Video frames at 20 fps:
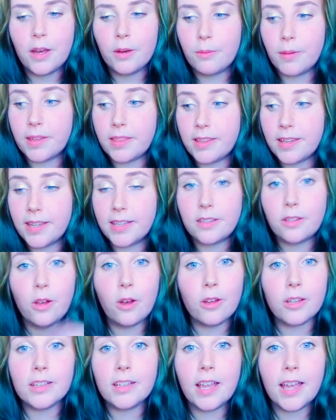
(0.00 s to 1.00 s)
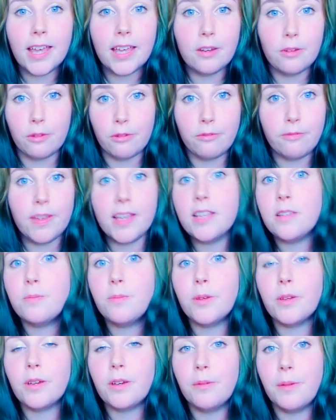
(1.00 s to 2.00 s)
whether it's online on
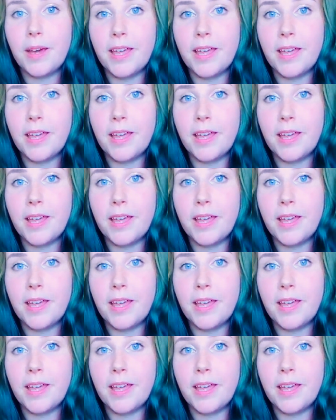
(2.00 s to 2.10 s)
Facebook,